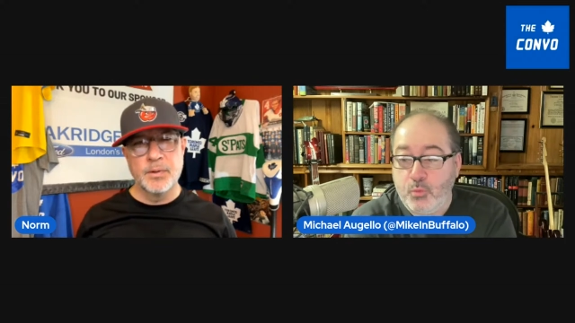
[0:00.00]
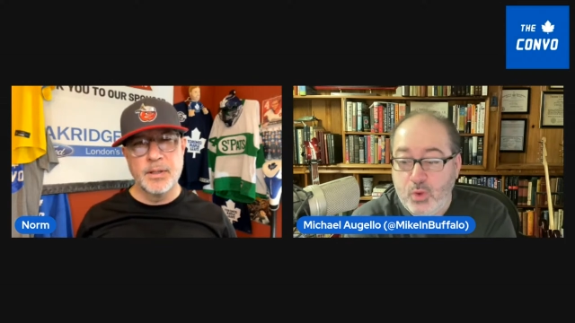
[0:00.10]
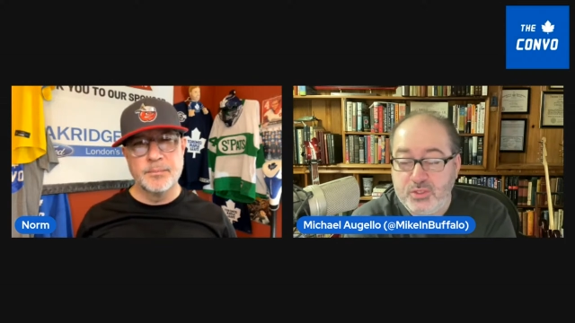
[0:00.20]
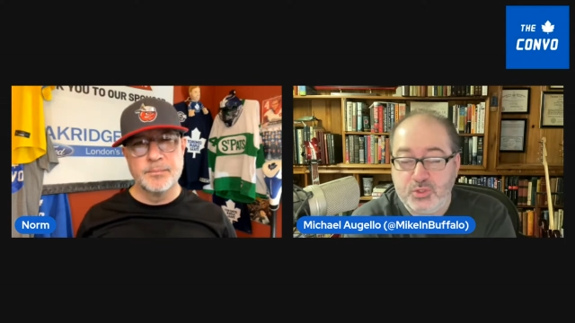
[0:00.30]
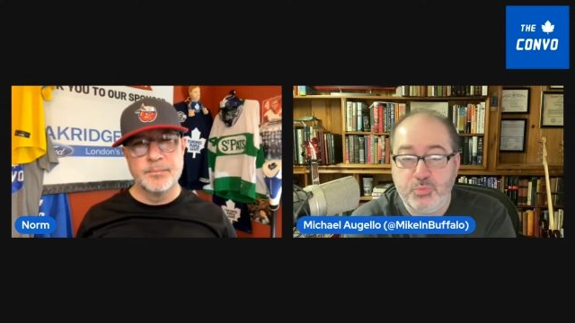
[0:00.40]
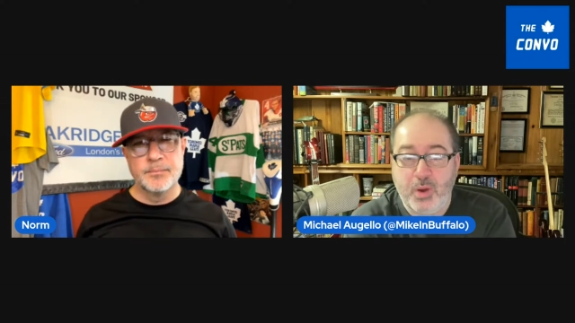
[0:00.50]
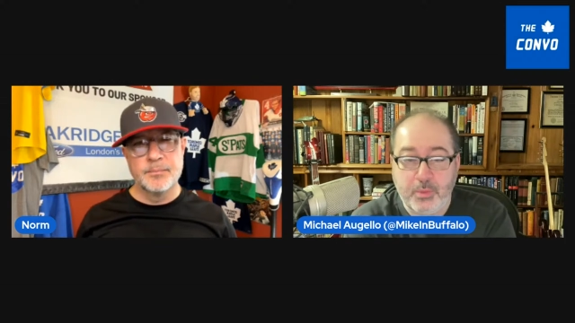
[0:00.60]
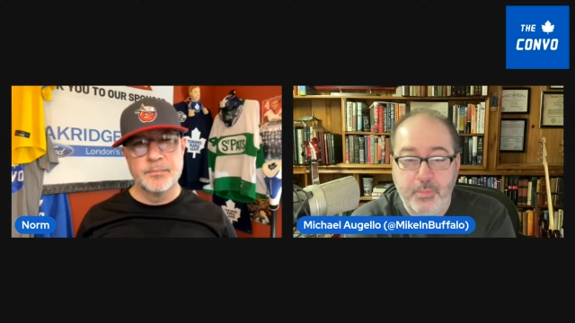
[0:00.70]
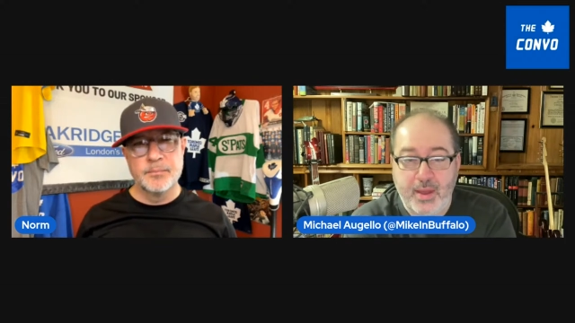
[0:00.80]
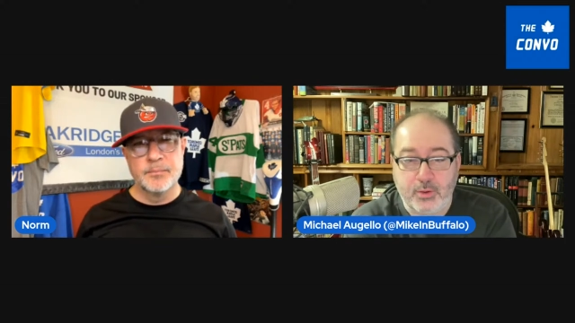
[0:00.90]
Speaker 1: wins puck
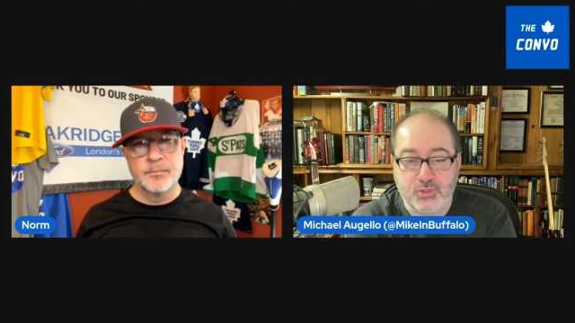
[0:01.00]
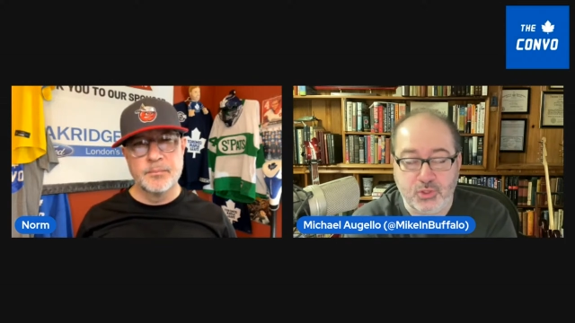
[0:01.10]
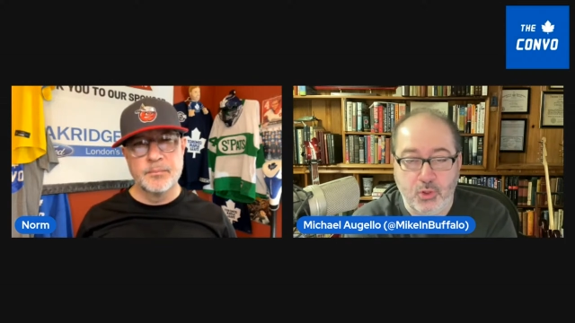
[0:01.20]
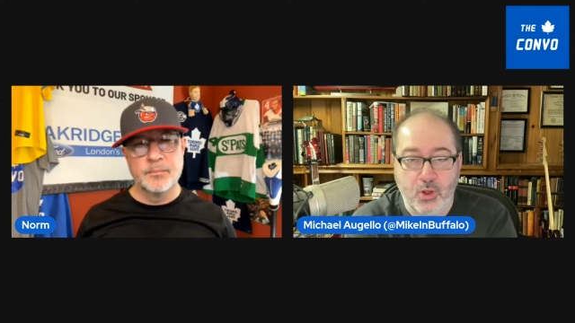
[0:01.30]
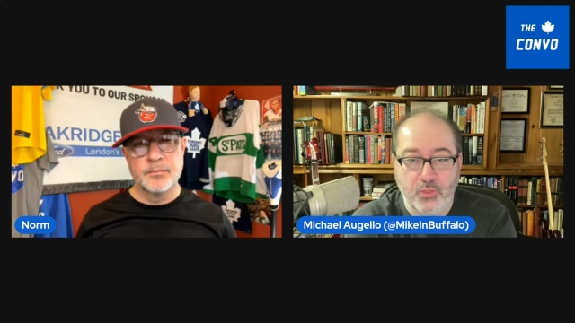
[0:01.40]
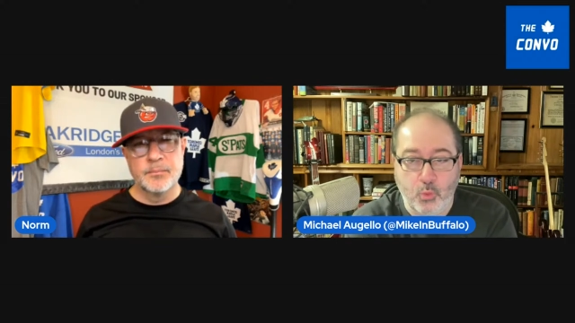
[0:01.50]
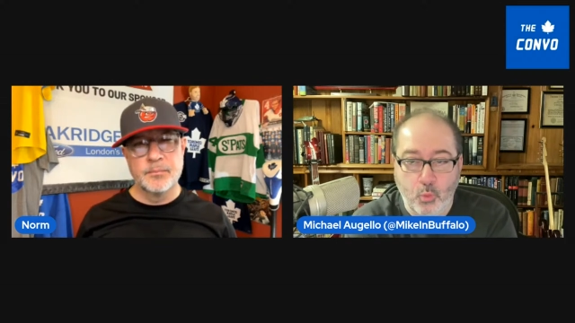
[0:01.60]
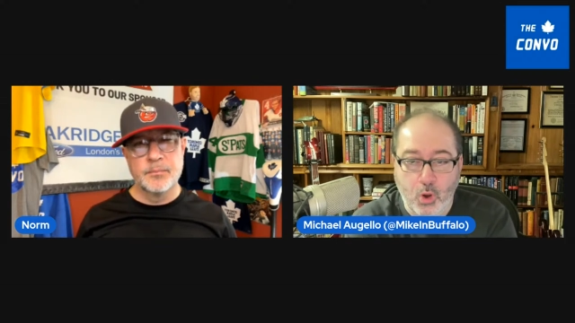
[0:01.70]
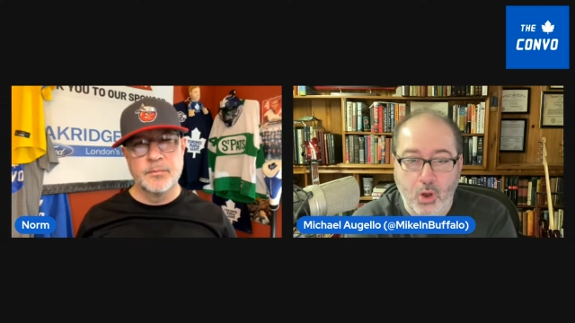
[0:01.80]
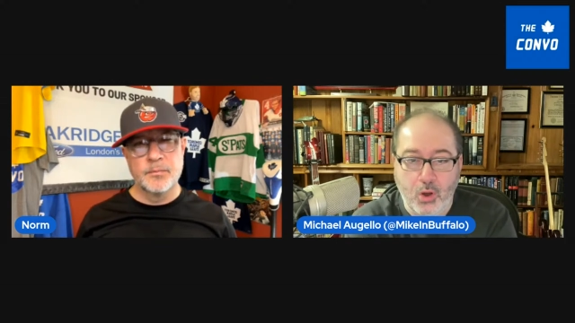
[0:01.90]
battles along the
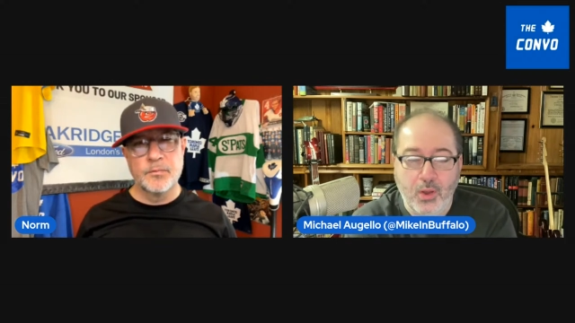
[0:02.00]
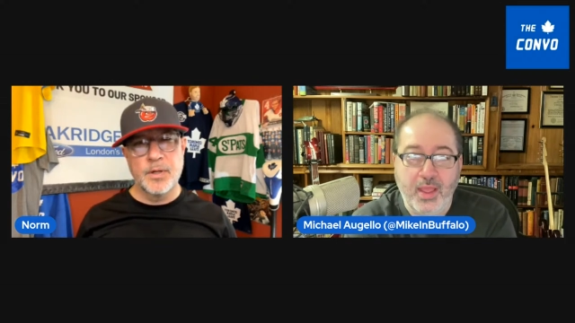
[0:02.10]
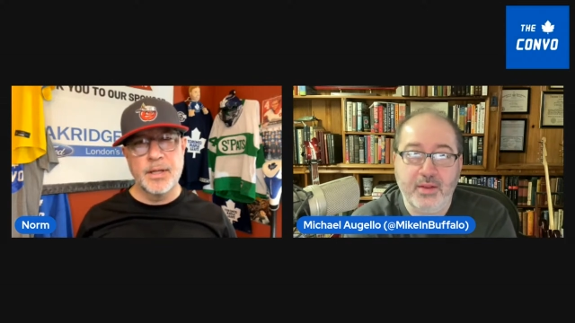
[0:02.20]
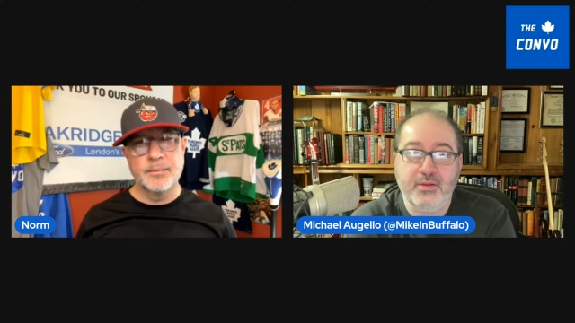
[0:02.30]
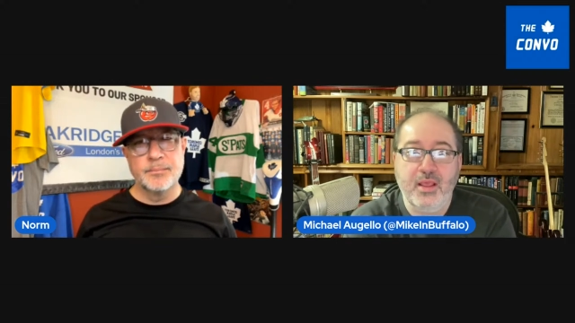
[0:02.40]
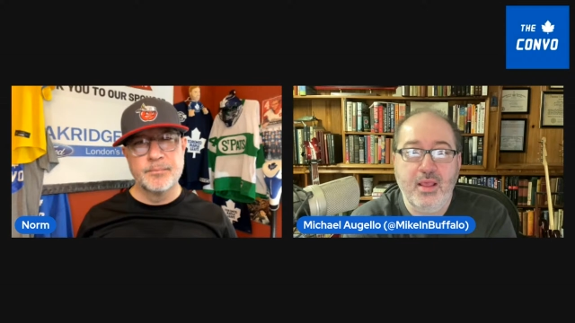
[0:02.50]
wall, right. and